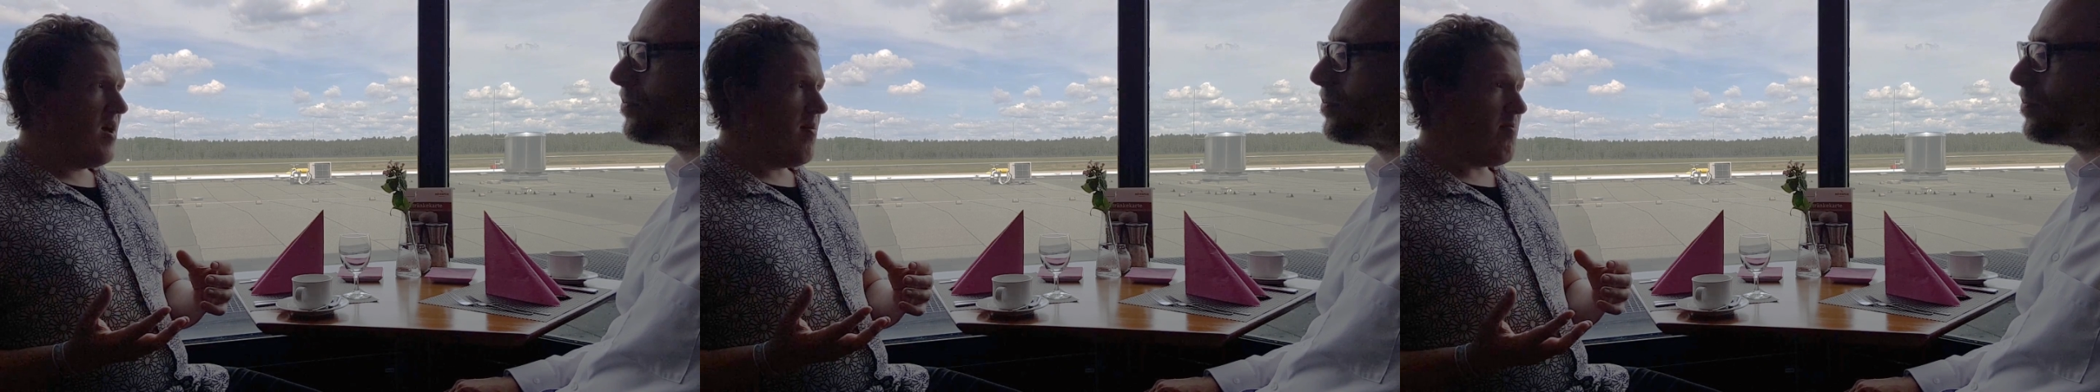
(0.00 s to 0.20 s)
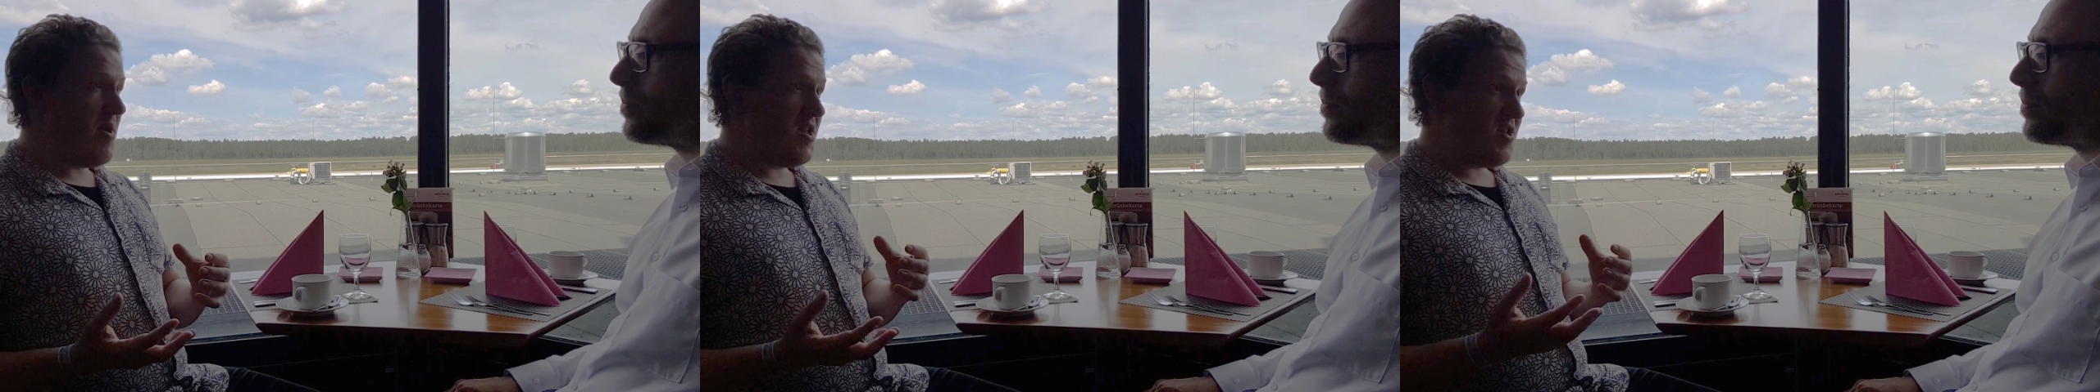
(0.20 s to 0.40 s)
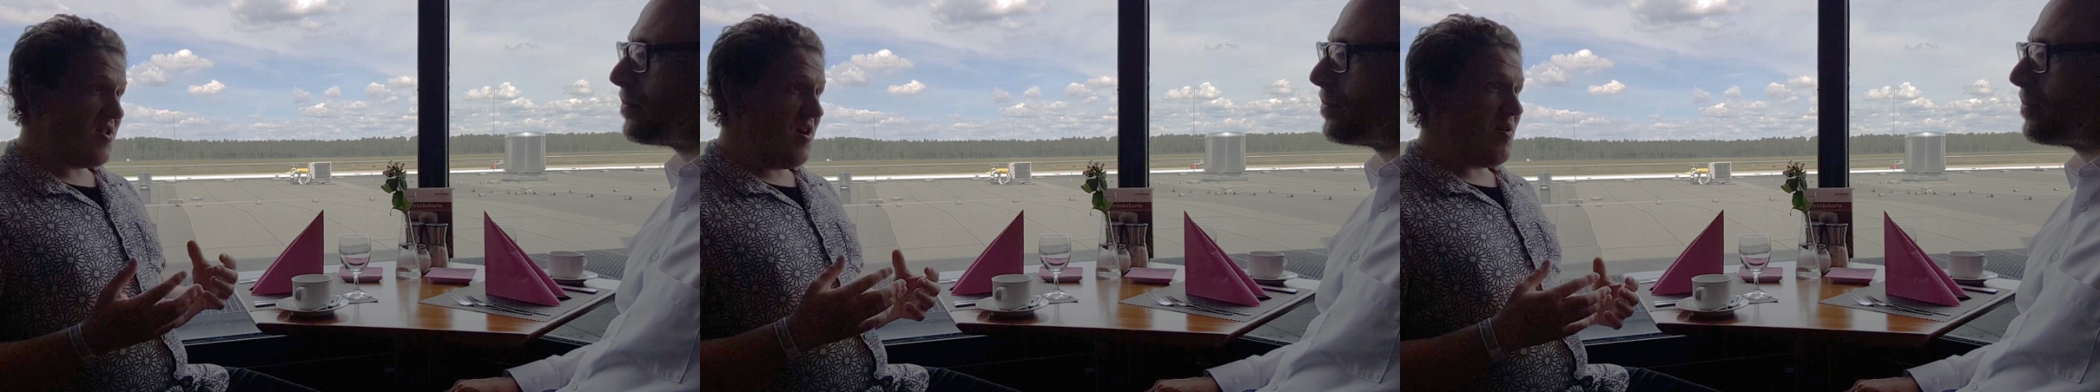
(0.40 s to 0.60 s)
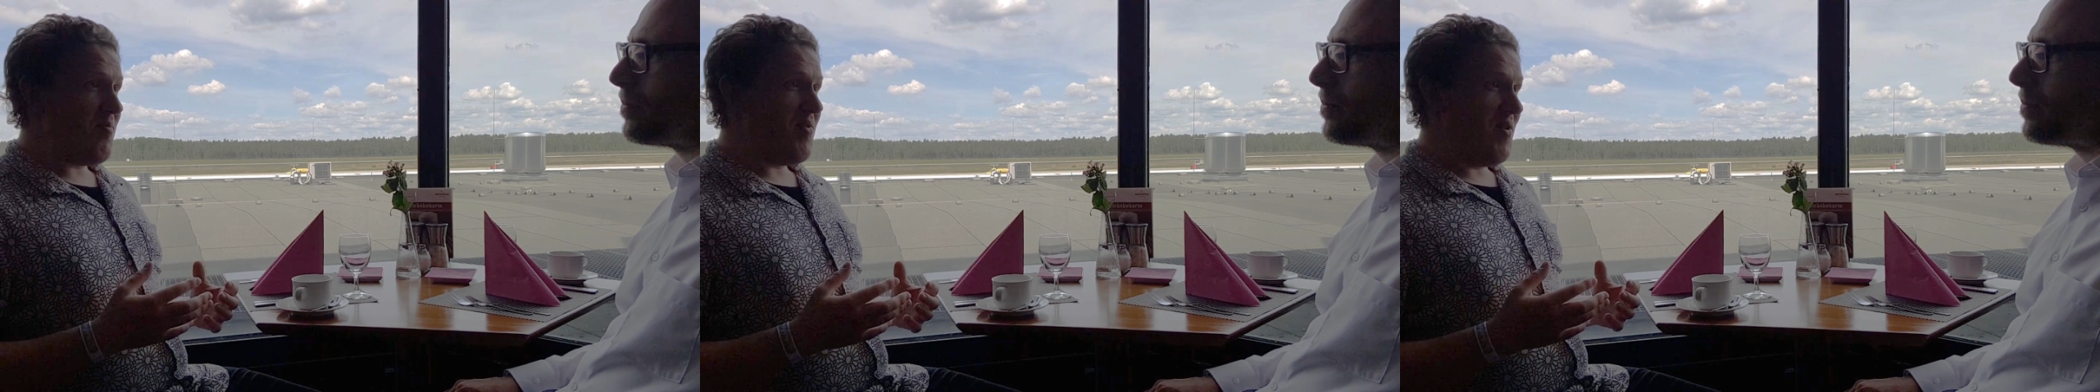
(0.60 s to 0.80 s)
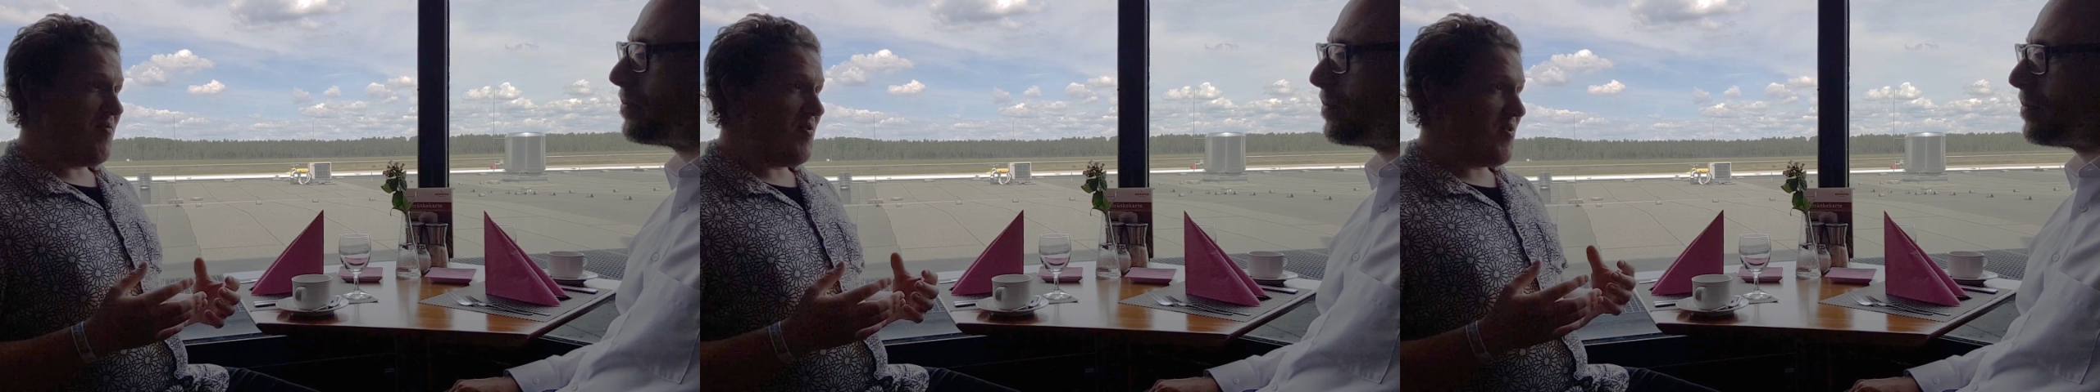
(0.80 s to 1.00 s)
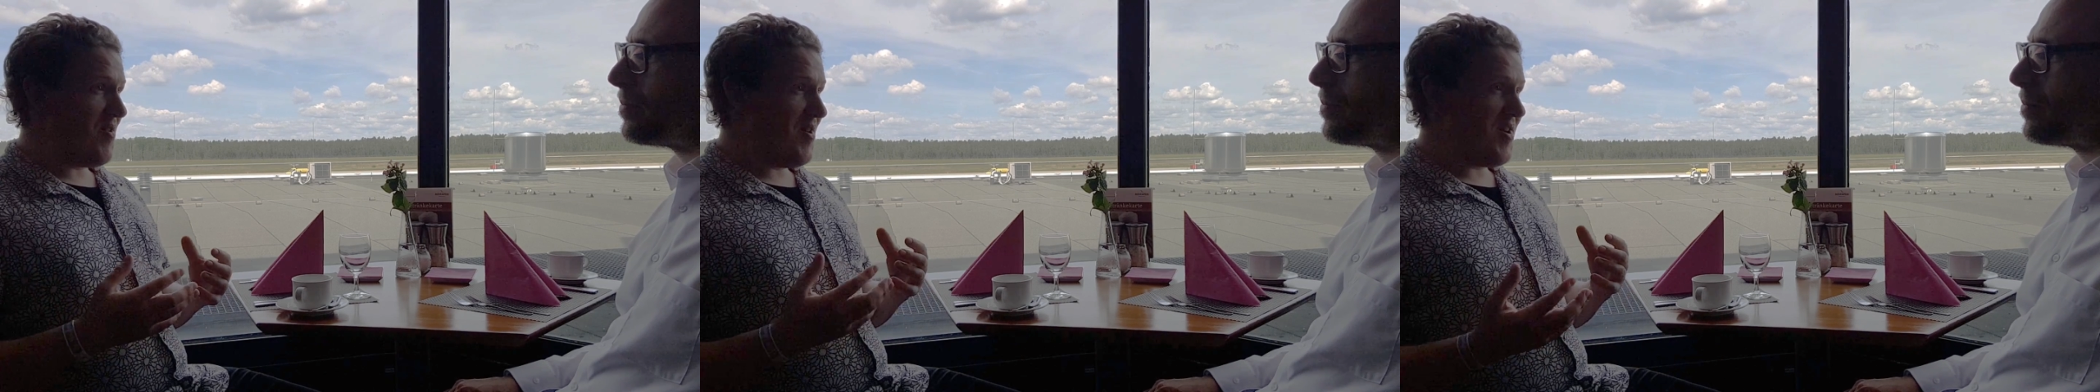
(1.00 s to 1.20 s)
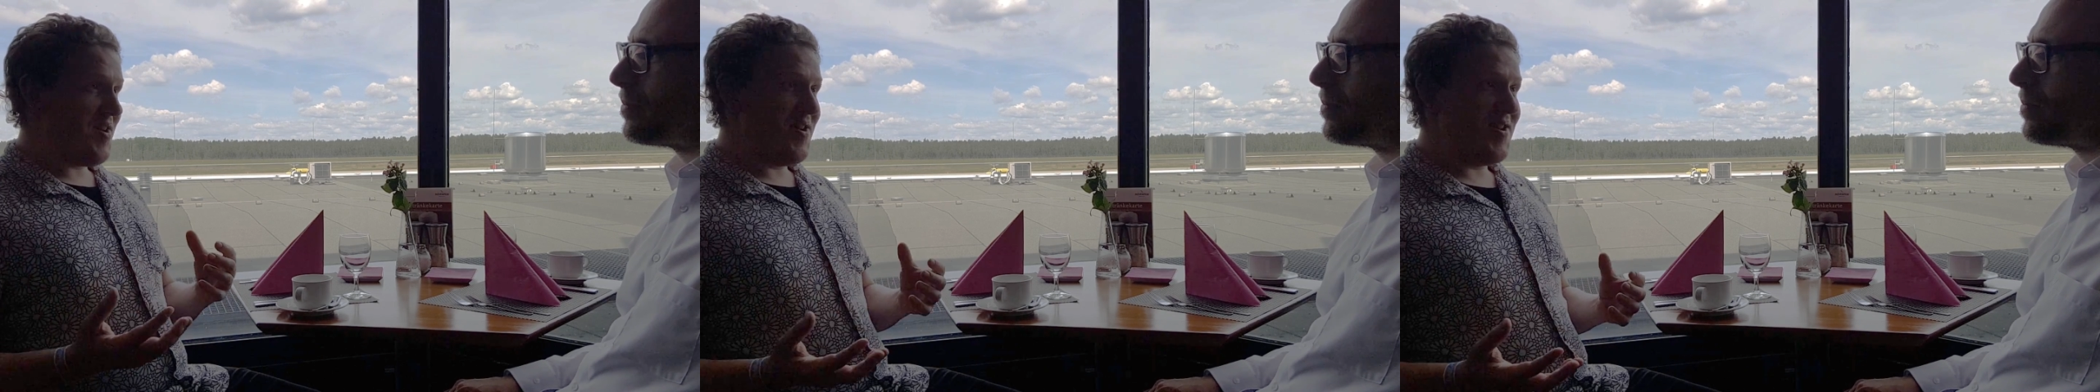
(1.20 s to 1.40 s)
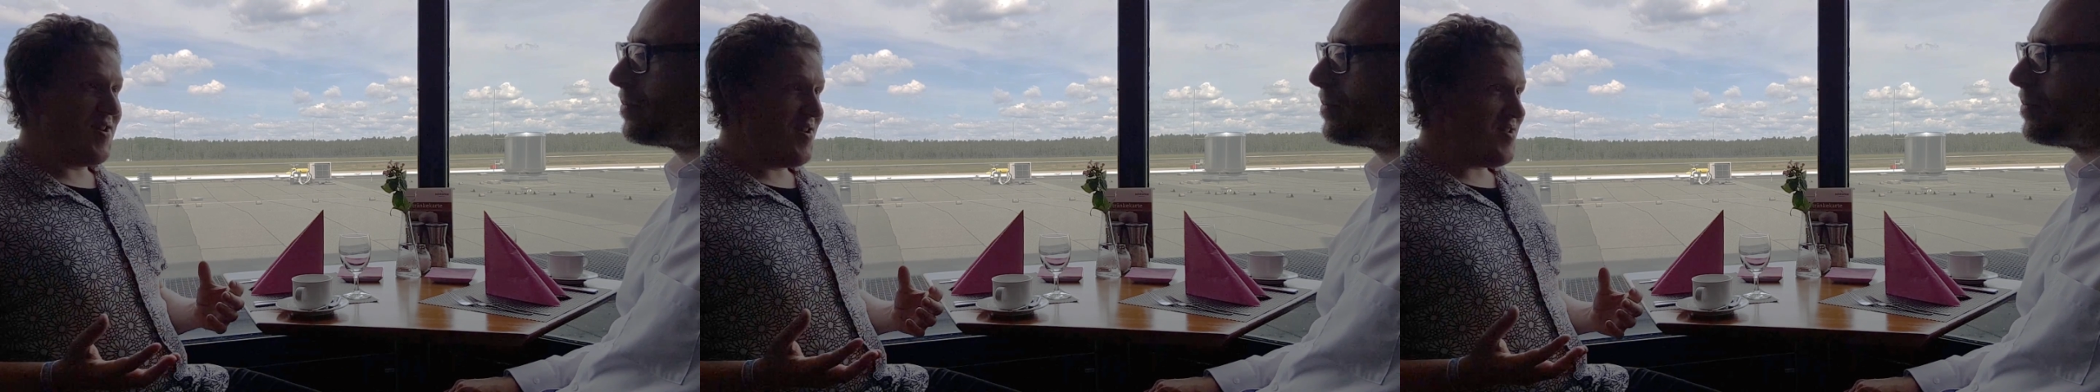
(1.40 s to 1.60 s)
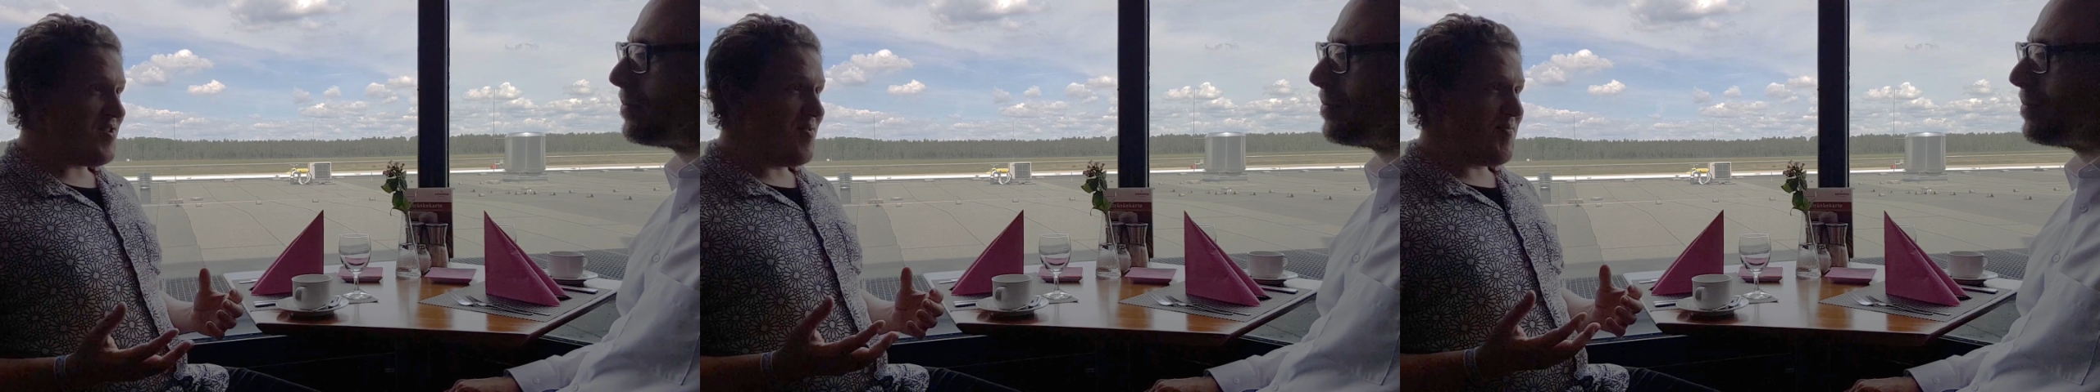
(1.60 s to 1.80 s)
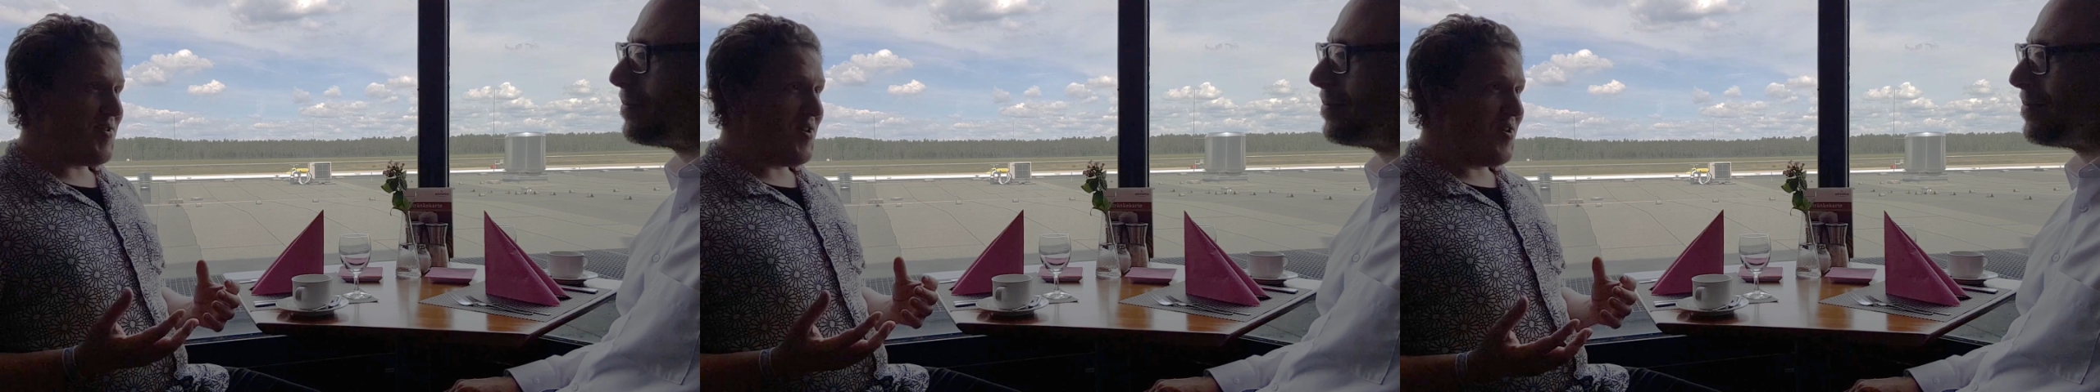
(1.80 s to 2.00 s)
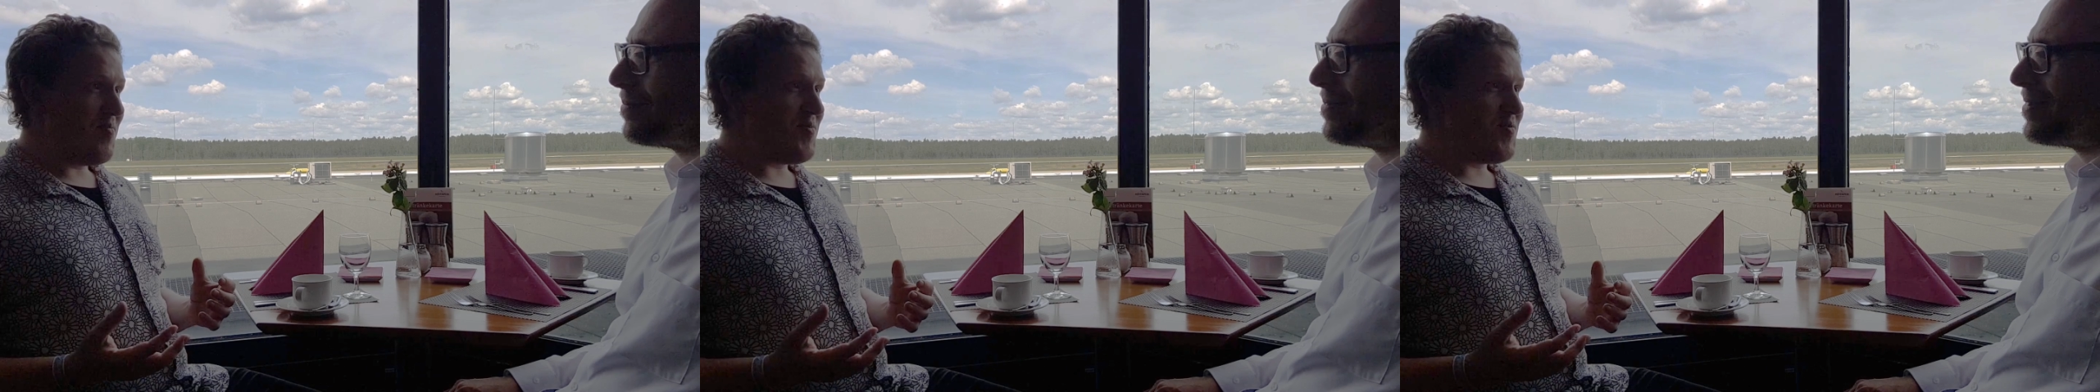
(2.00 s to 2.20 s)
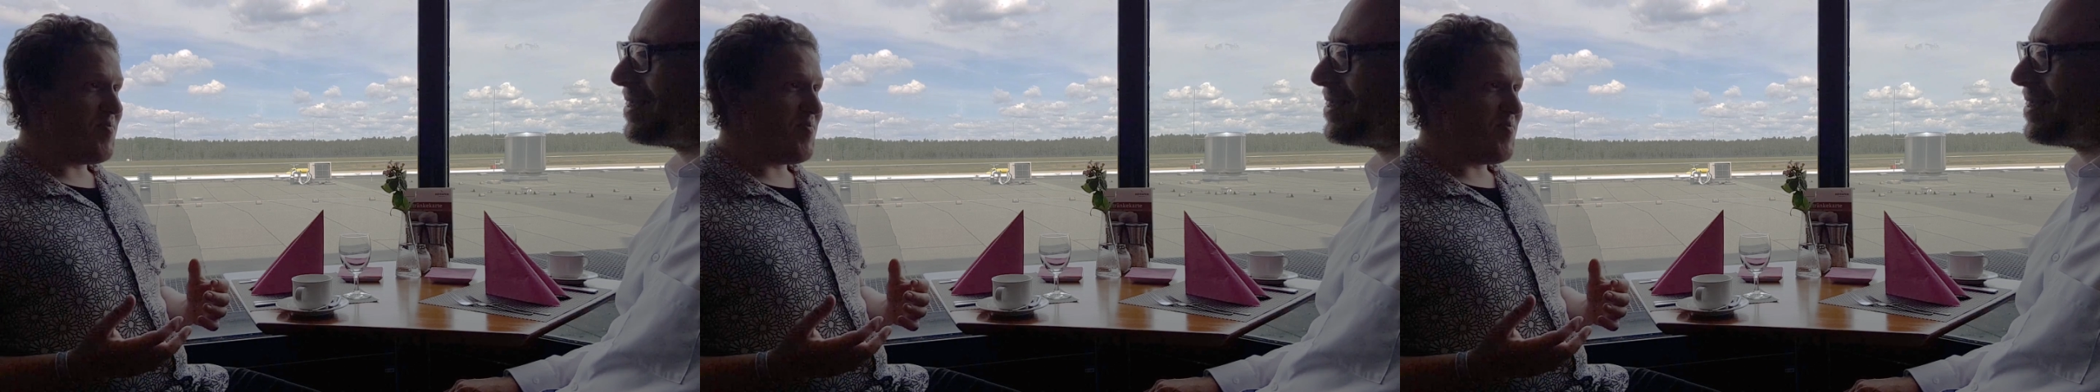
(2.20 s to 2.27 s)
messed up, I've looked like an idiot sometimes,